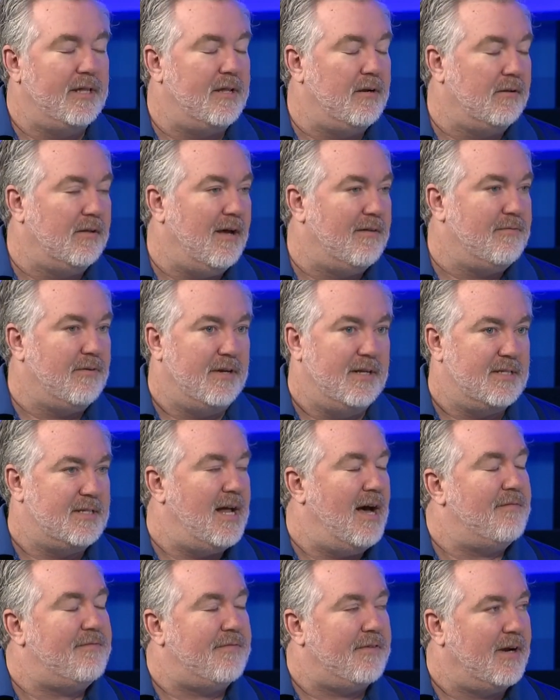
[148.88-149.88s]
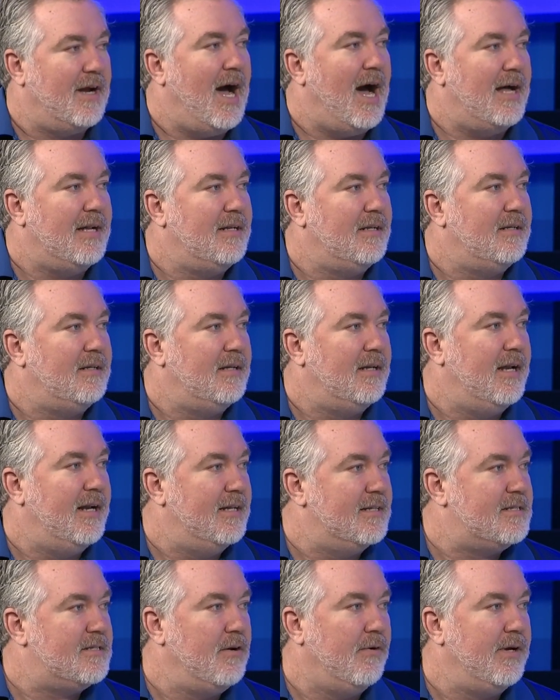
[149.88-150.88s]
that their loved one is not forgotten, and
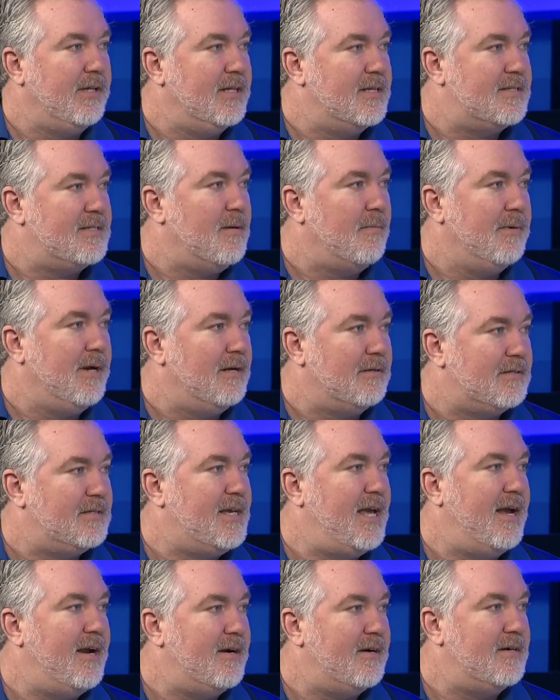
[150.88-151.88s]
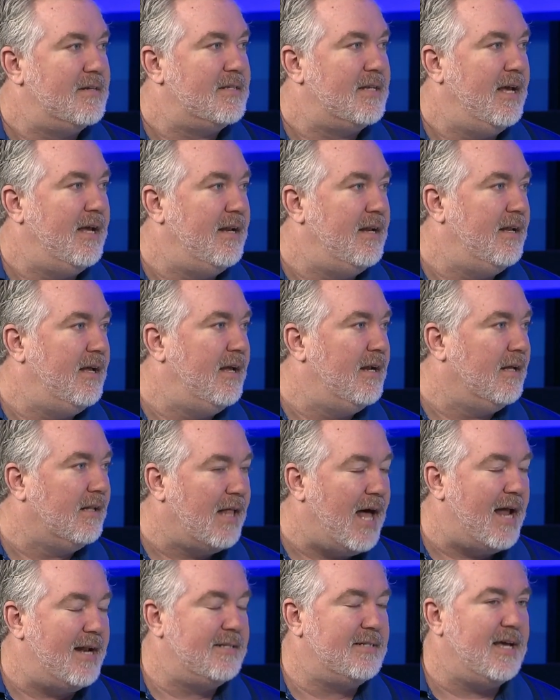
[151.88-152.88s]
it's knowing that someone else cares. And and a
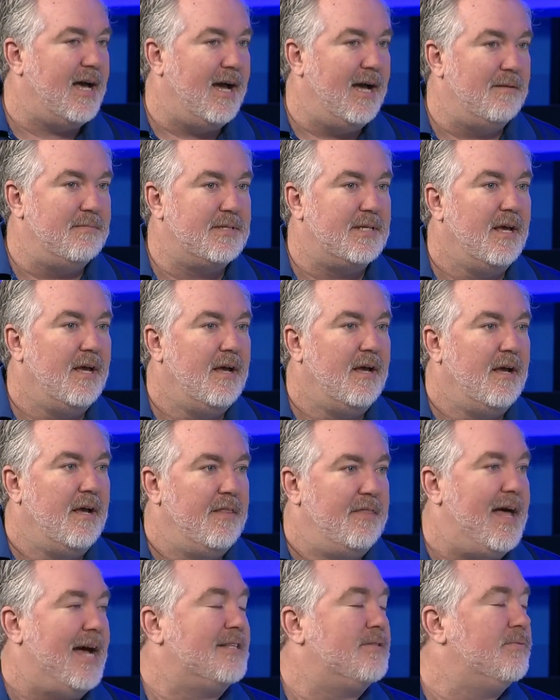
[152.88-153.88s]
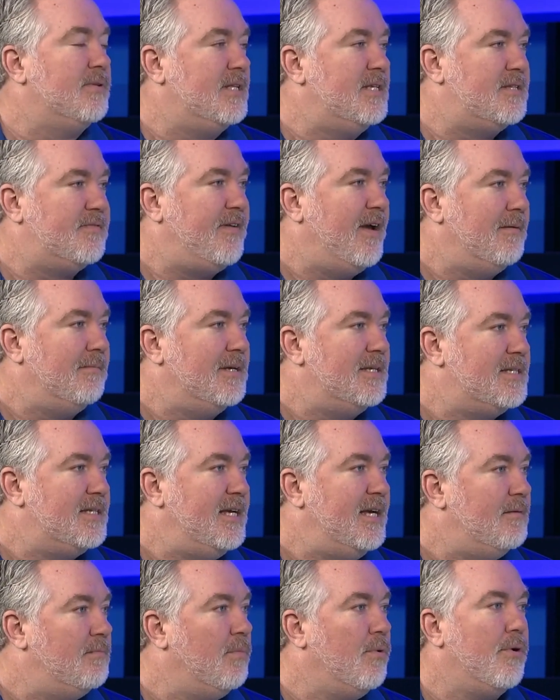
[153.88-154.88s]
lot of times, that's what these families
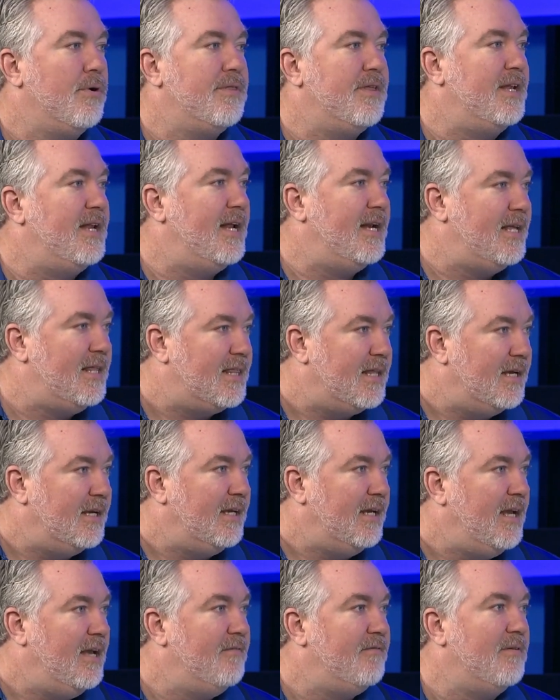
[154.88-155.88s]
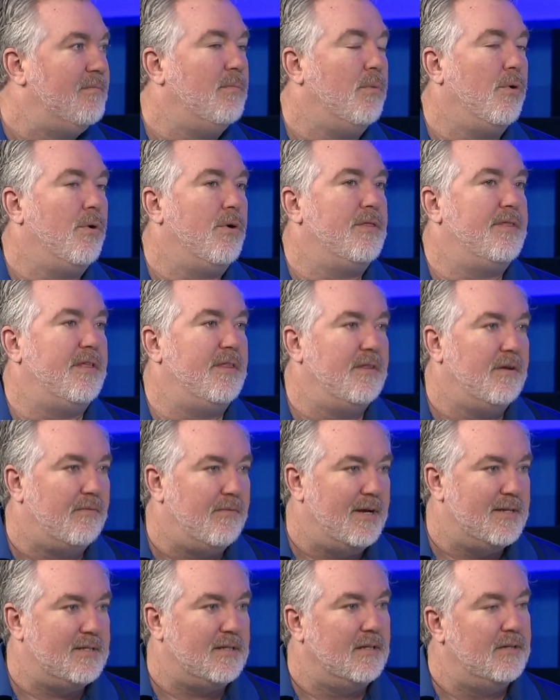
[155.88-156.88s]
need more than anything, even more than the
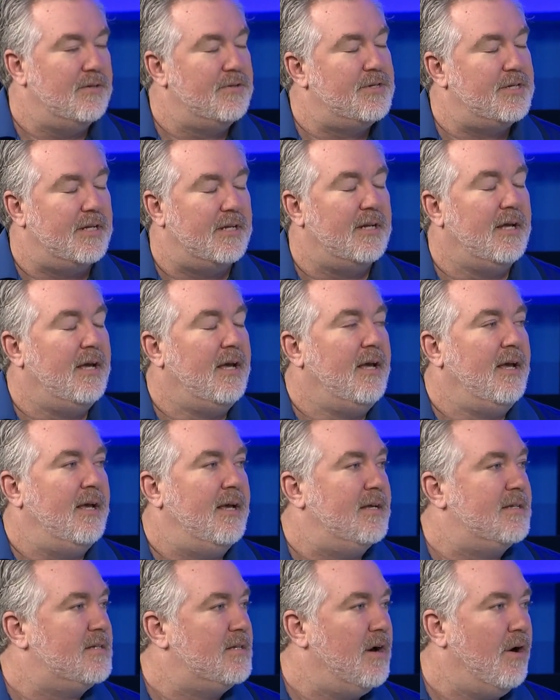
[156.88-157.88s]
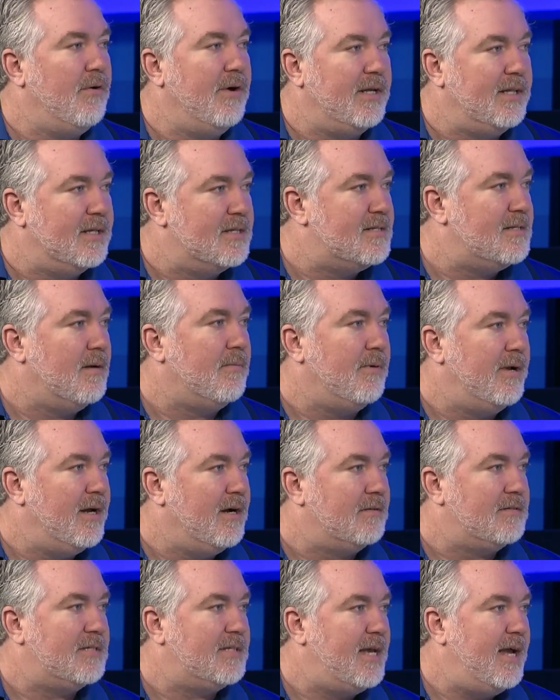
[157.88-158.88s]
resolution, is knowing that someone
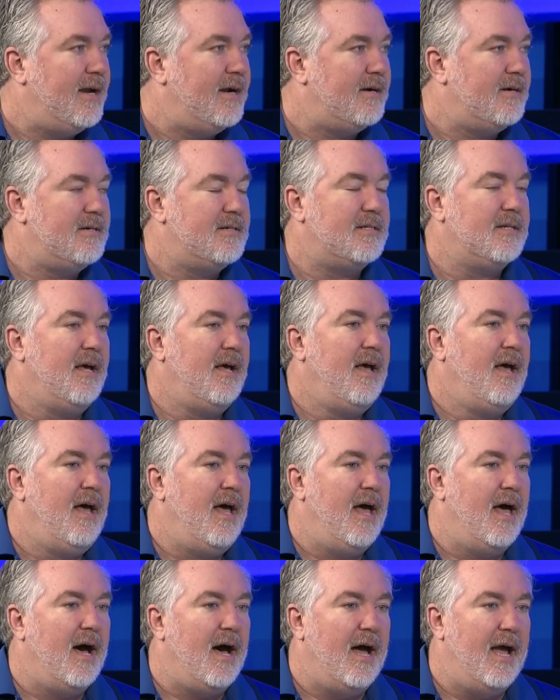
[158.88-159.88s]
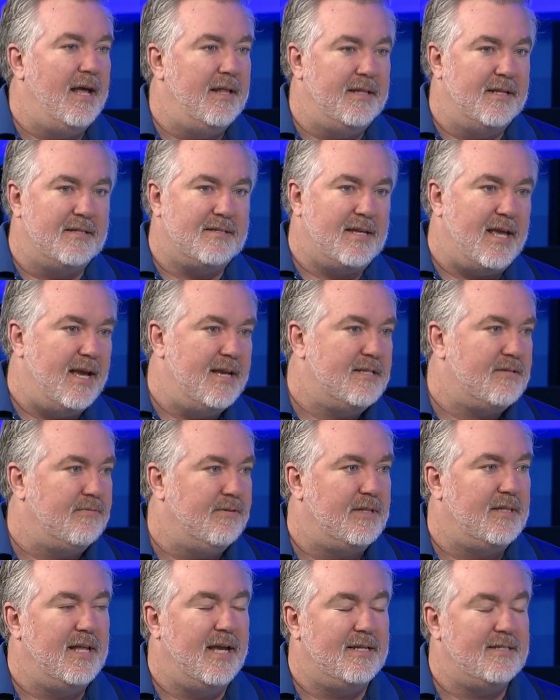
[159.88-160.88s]
else cares. Uh, in this case,
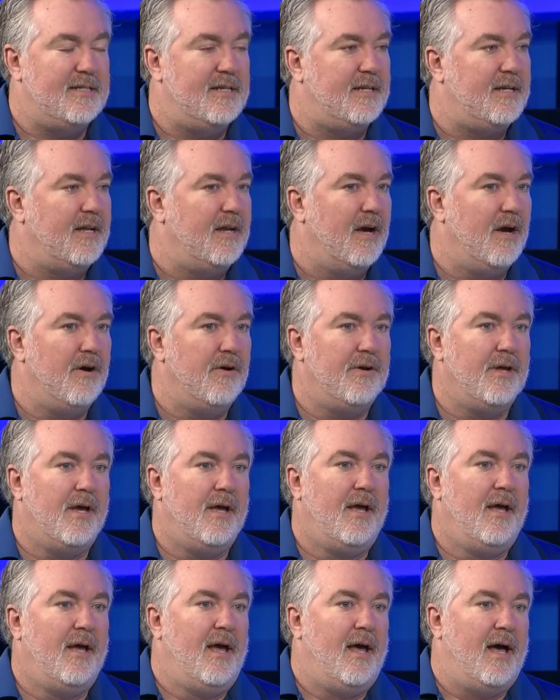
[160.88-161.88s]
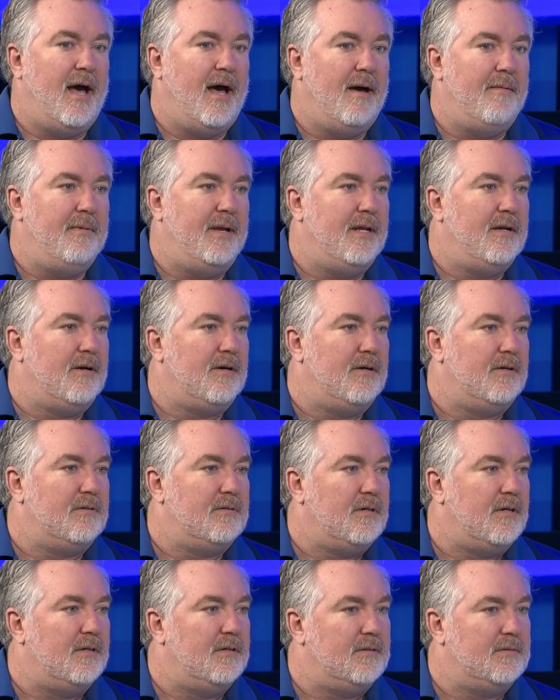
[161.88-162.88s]
with Nancy Canode, I mean her
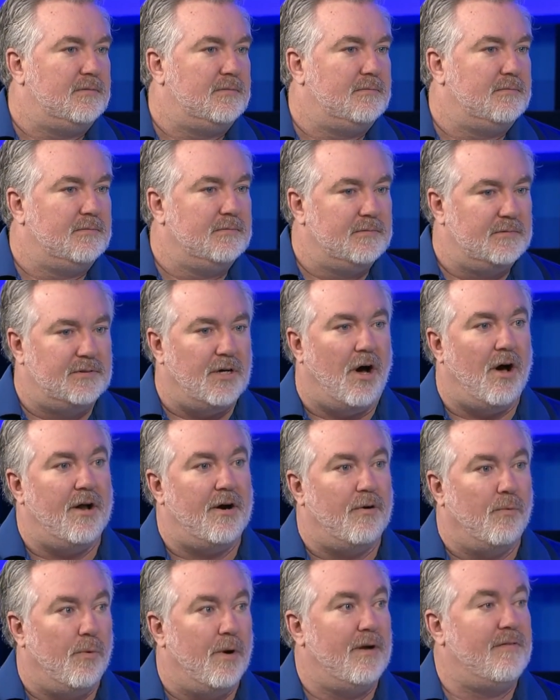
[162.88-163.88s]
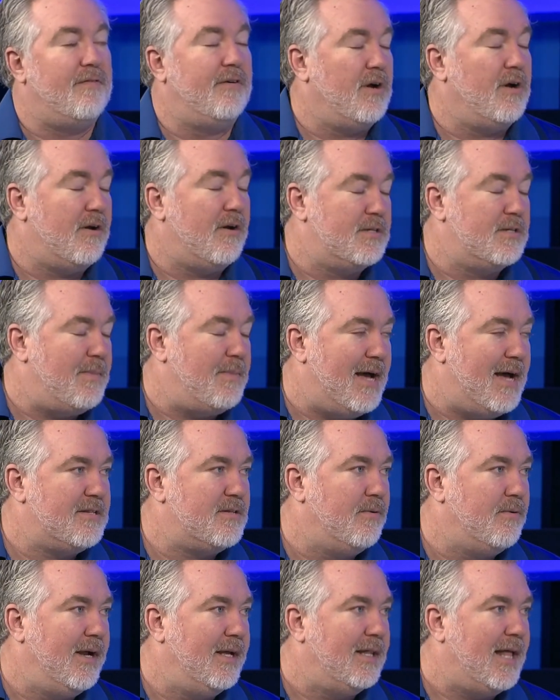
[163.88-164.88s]
her daughter, one of her daughters
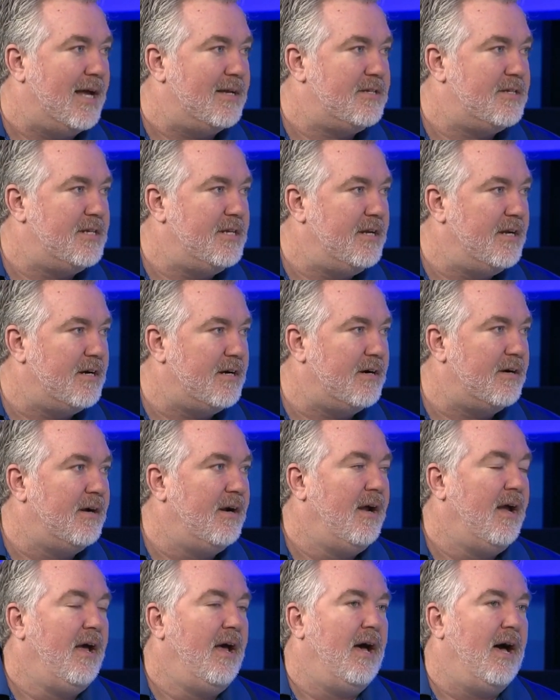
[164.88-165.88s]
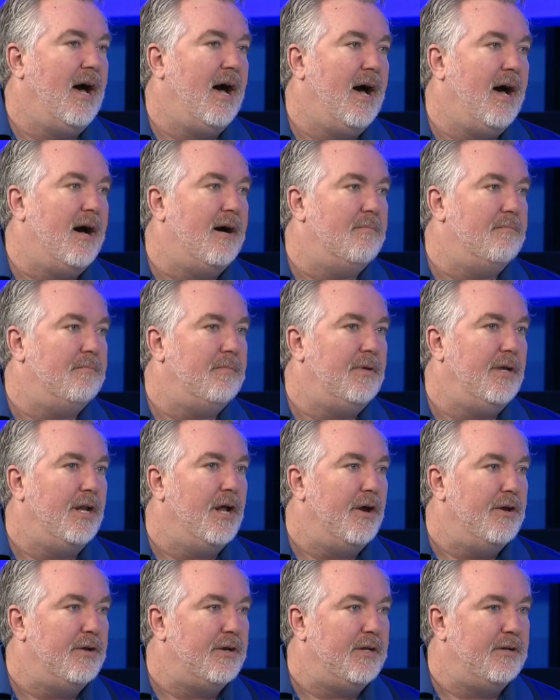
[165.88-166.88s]
passed away last year. Um, you
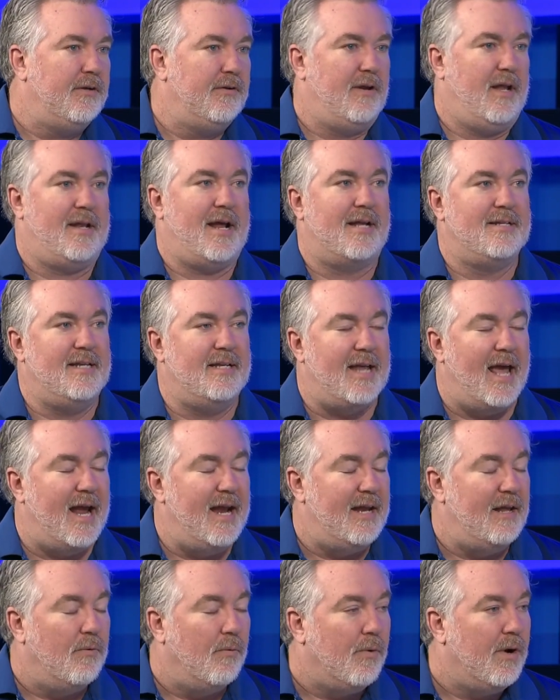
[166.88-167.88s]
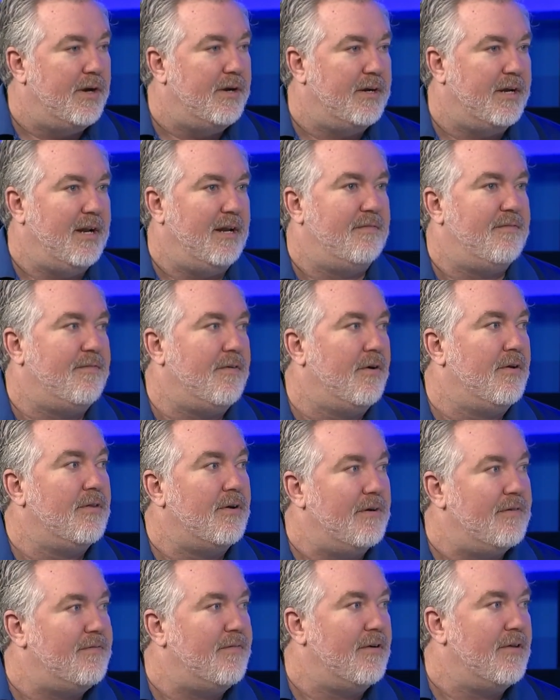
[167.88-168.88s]
know, you, 1981, you're getting
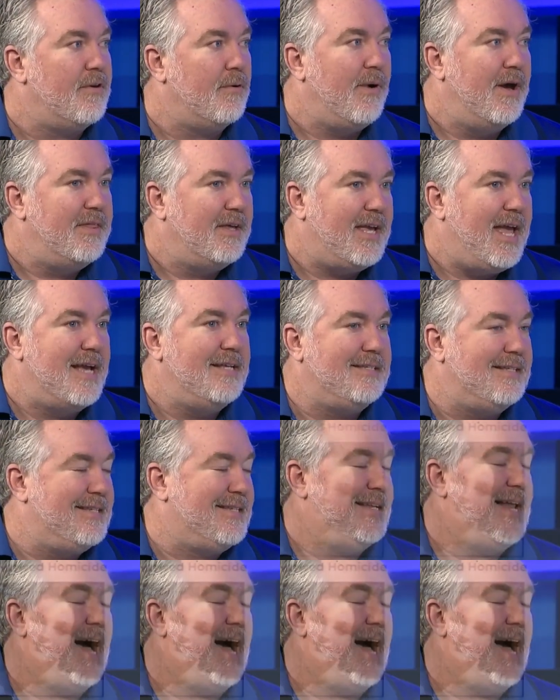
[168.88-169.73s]
further and further away. The case is